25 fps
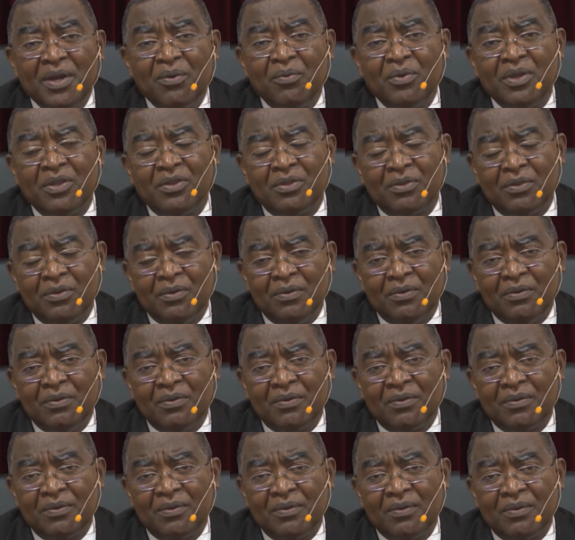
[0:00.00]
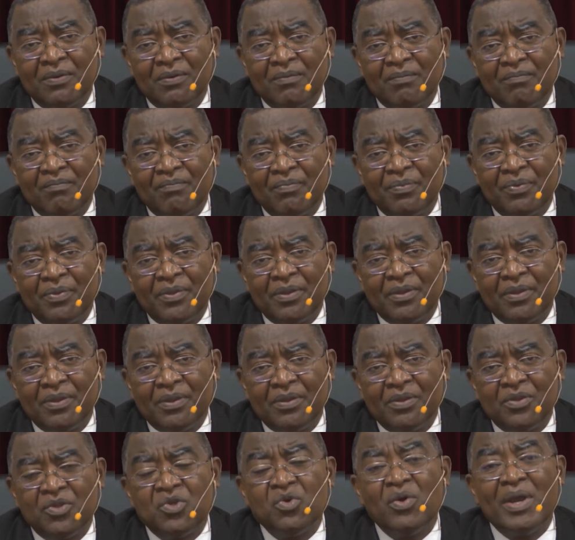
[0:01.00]
with you,
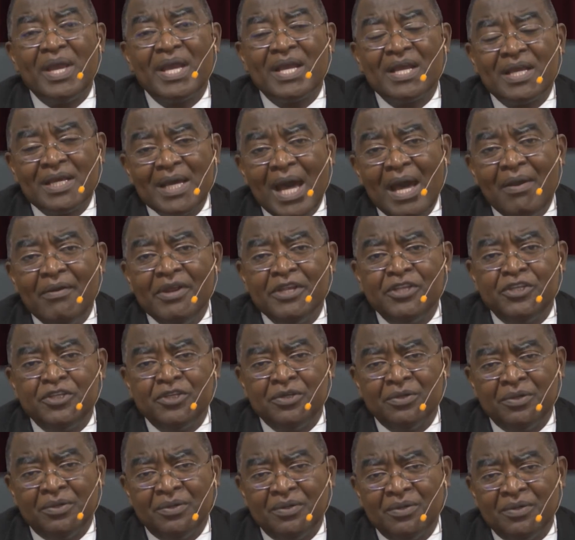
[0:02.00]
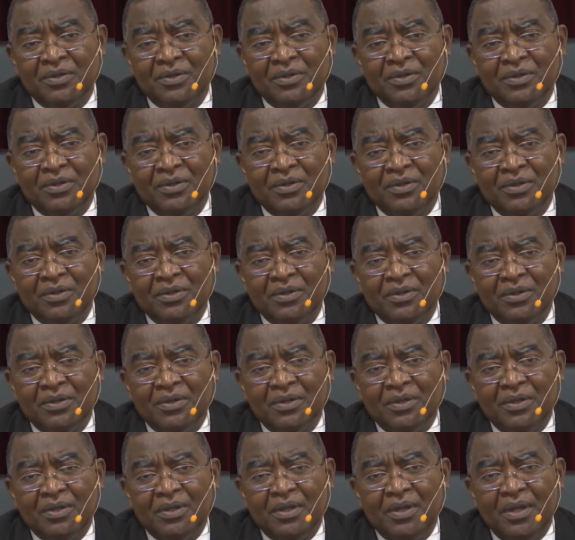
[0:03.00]
to encourage you,
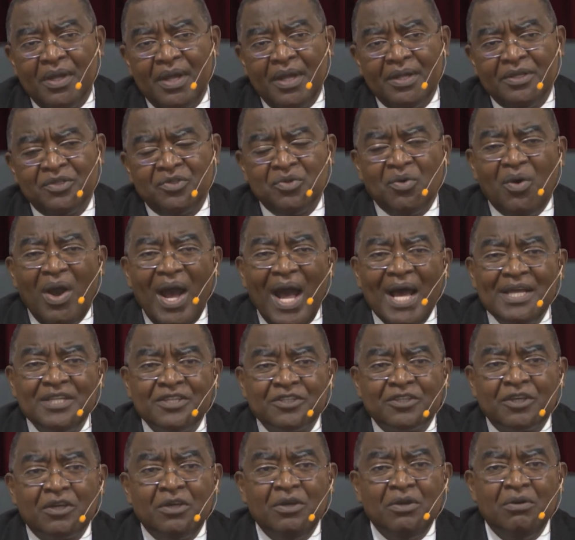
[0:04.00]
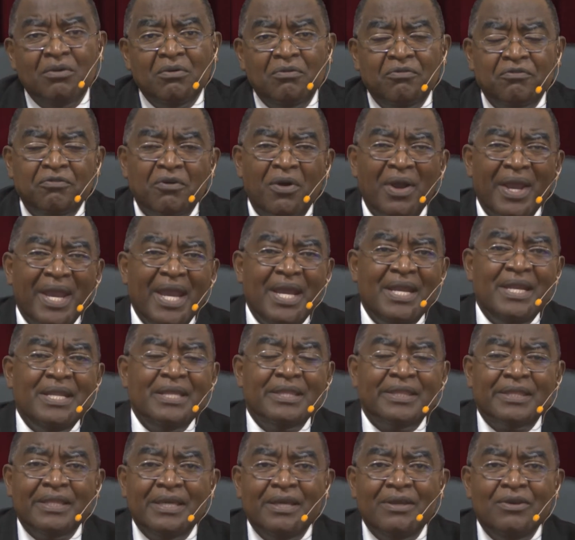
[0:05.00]
to ask you for
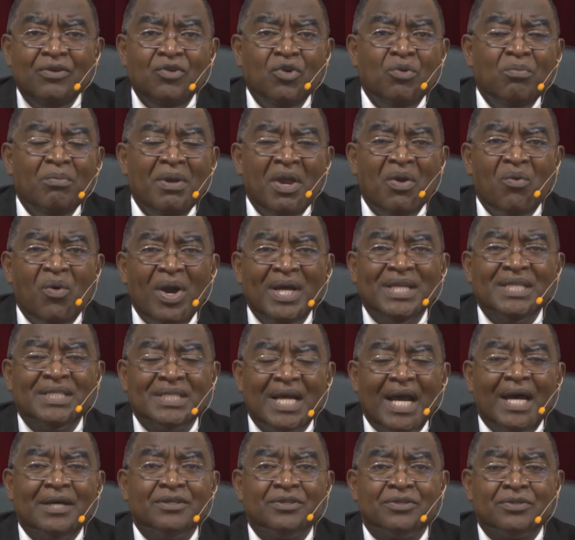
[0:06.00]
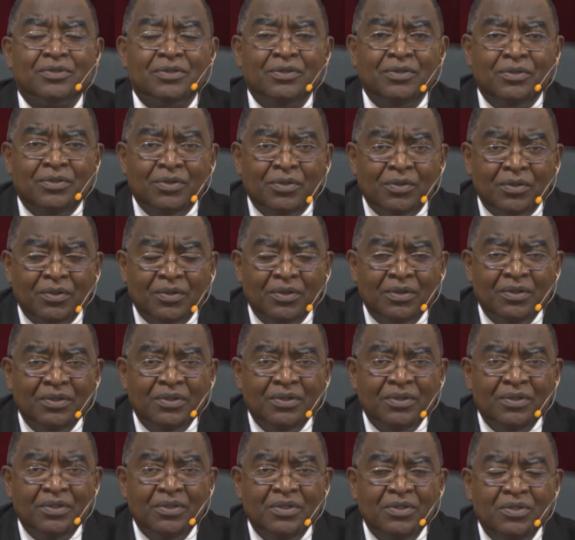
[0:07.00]
anything you may want us to do
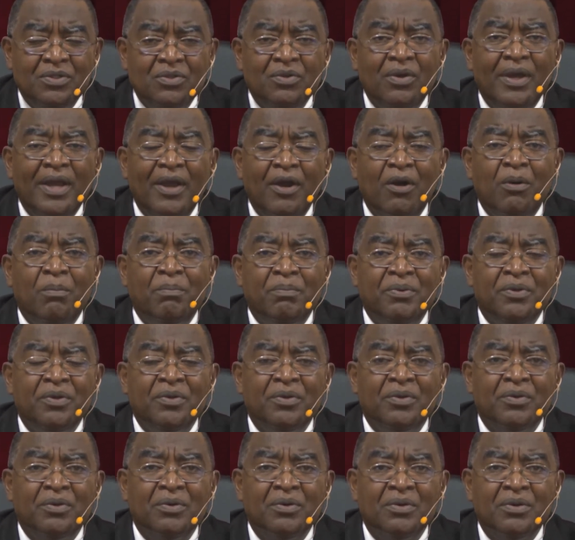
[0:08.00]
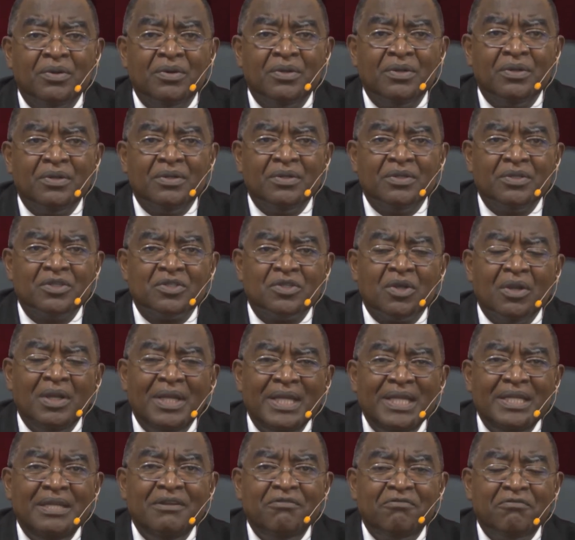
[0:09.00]
to help you
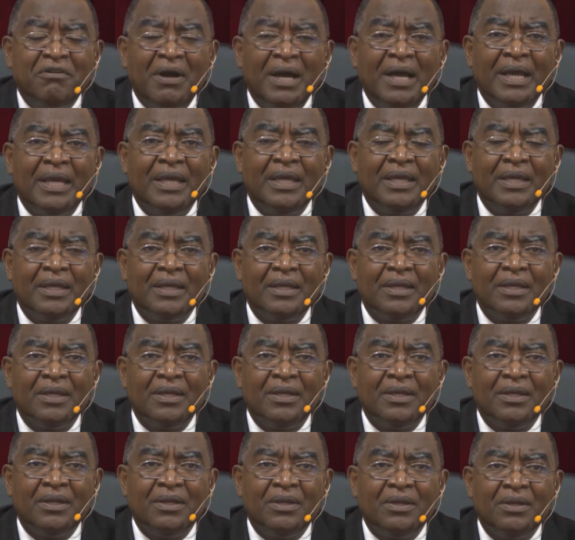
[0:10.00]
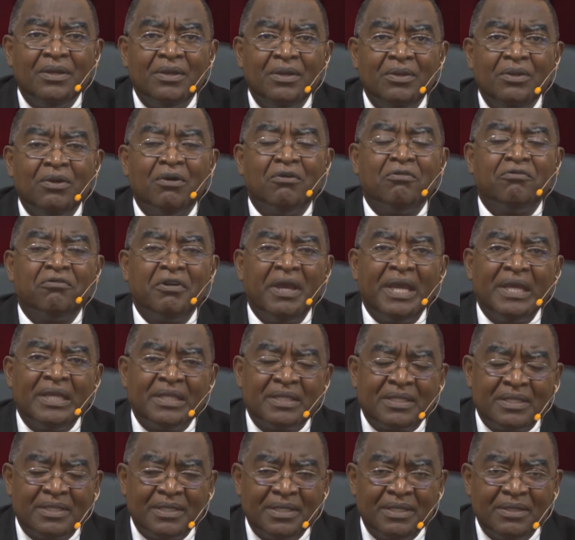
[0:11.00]
solidify your
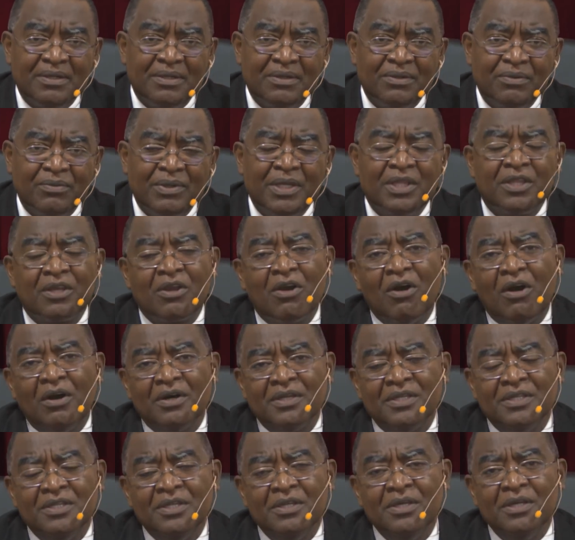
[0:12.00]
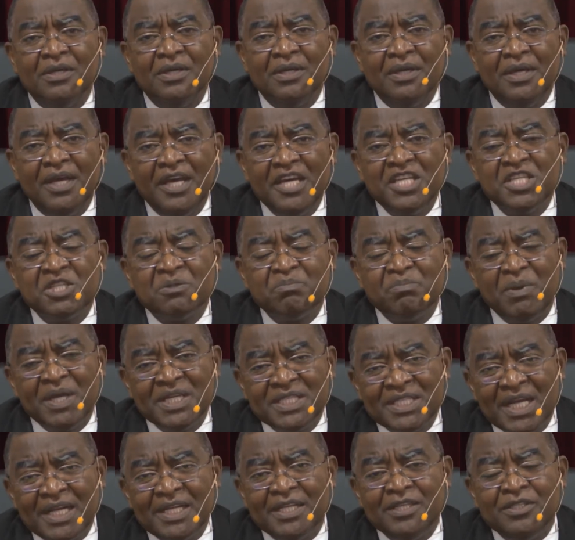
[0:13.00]
faith with God,
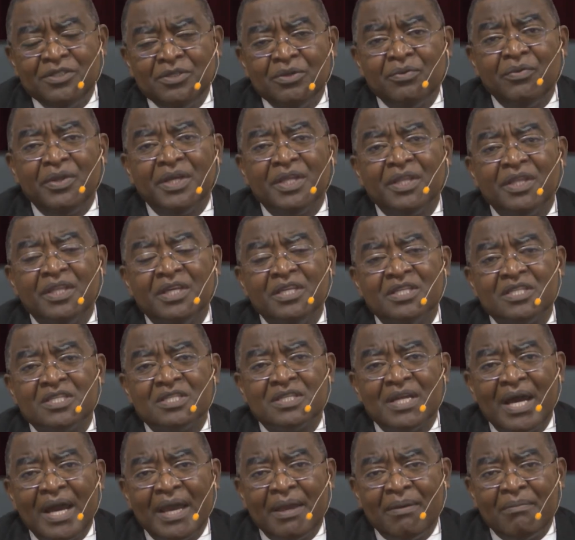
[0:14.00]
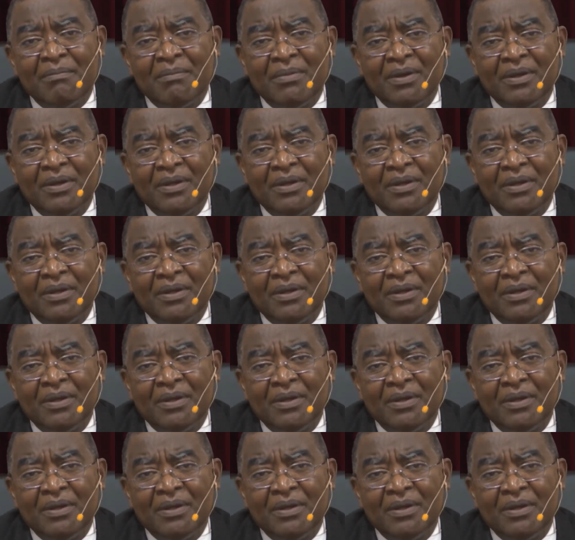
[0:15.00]
especially during this time